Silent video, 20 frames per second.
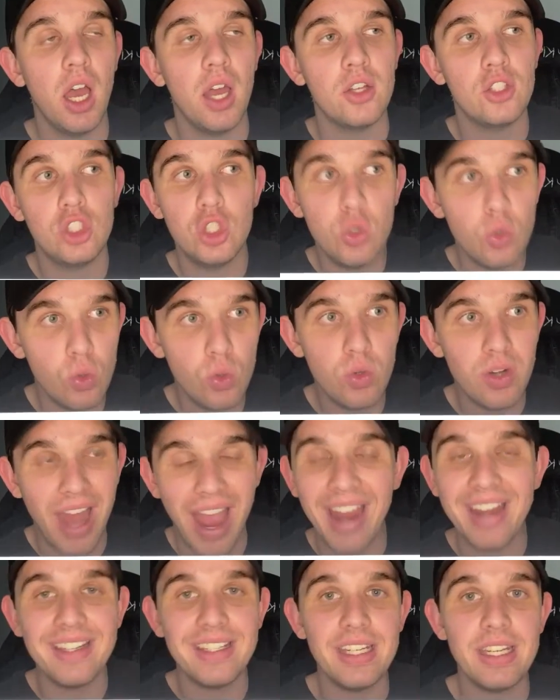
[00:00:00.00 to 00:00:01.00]

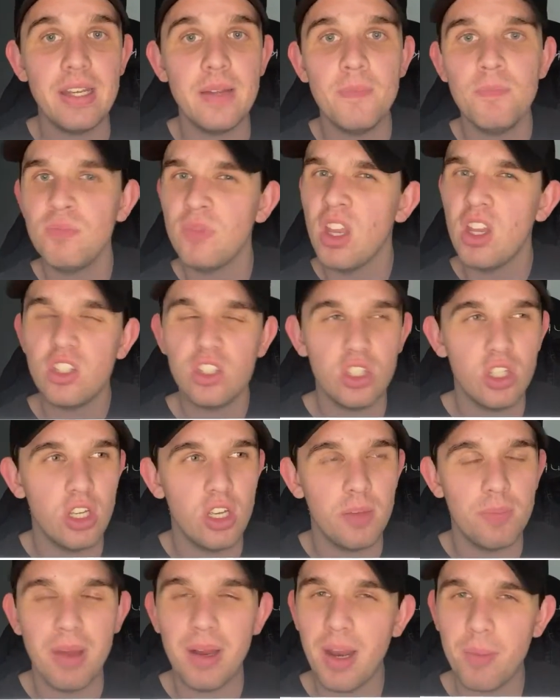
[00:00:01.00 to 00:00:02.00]
290
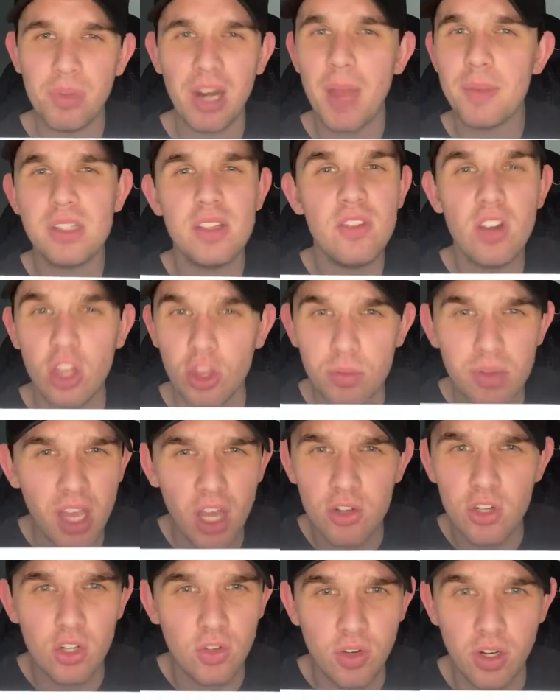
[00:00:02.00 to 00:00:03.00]
to perhaps even a
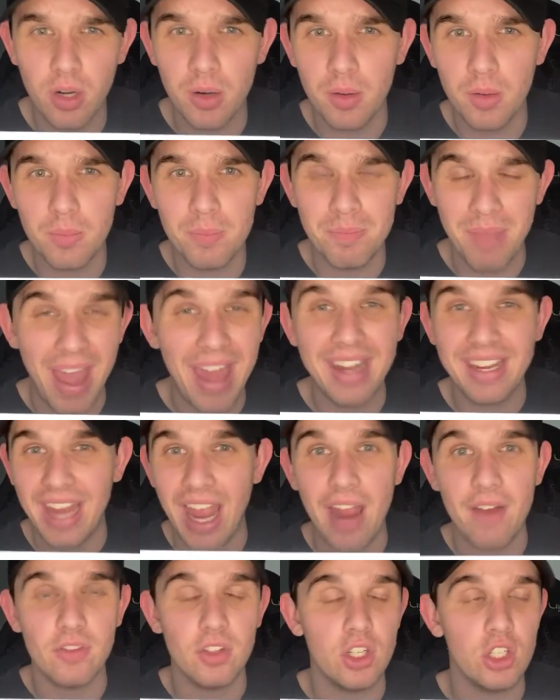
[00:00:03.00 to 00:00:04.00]
300 career batting
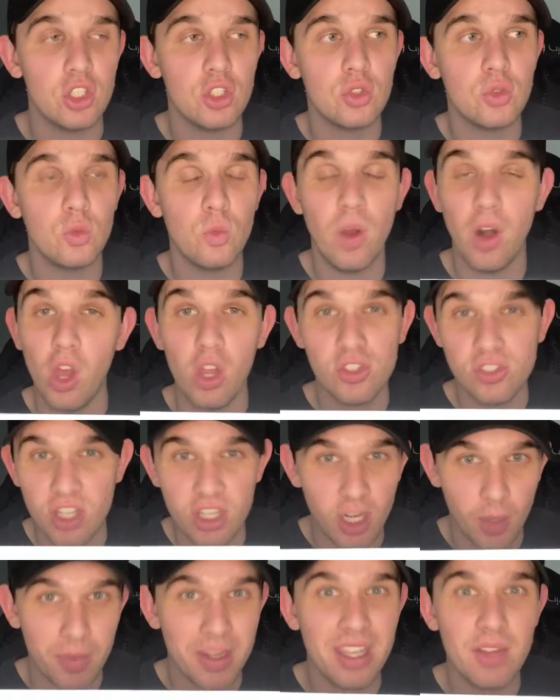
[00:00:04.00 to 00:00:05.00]
average when all is said
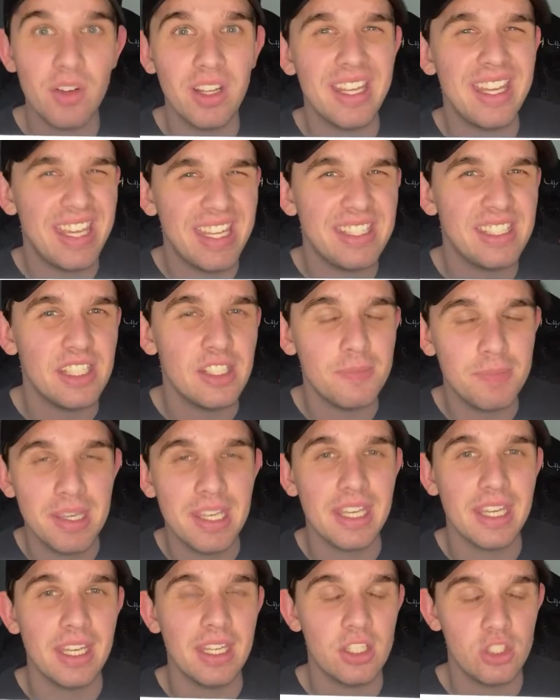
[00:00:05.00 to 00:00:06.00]
and done, when he really hits his
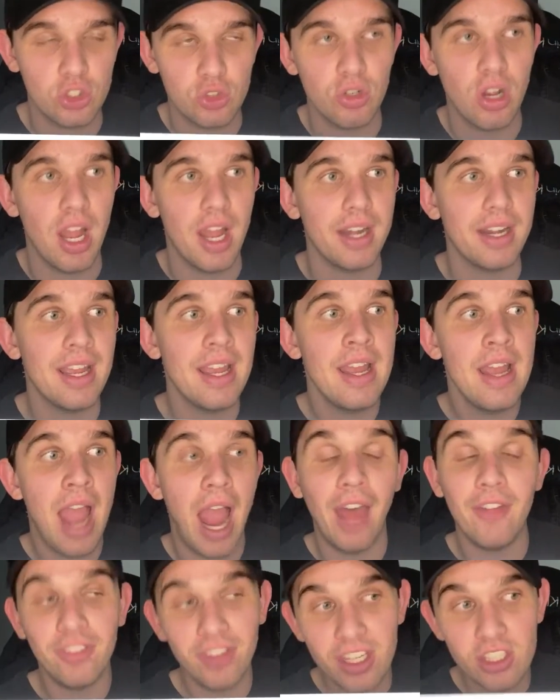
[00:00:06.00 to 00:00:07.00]
peak and his stride.
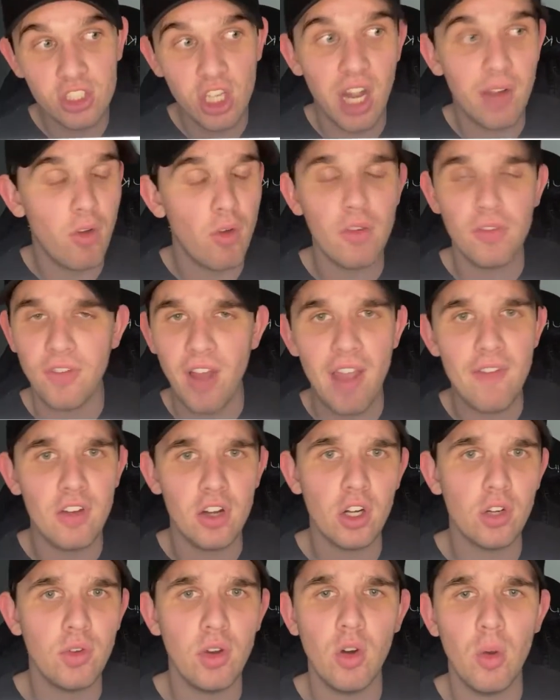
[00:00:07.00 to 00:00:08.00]
I think he's going to have over
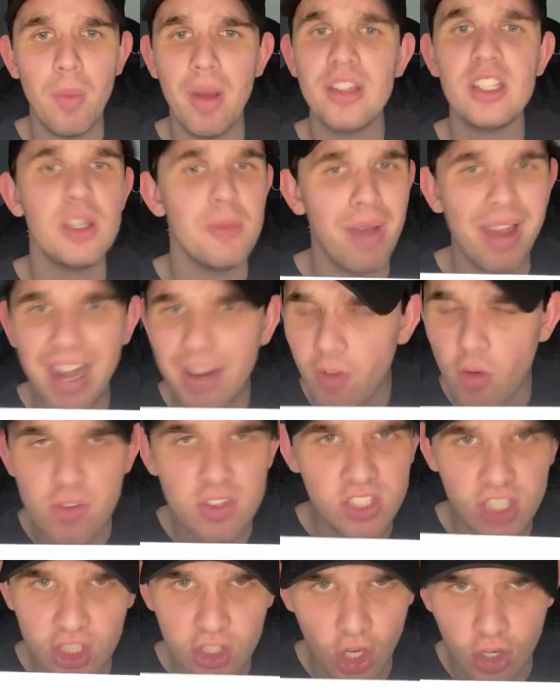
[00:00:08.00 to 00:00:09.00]
500 career home runs. He might have over
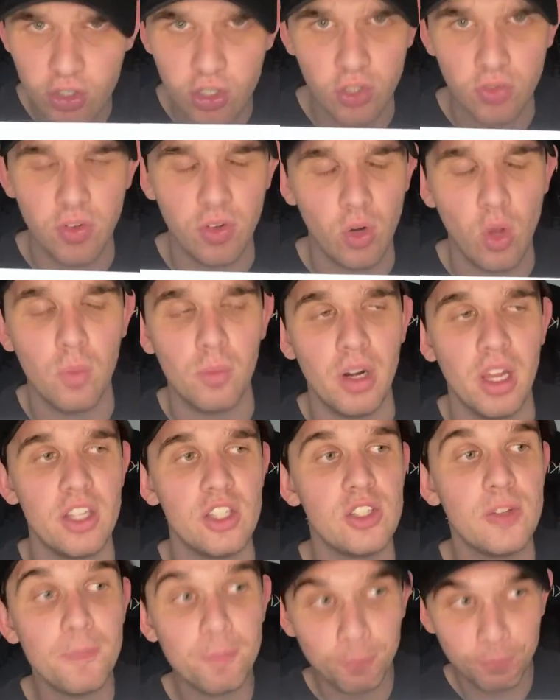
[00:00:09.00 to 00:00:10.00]
600 career home runs.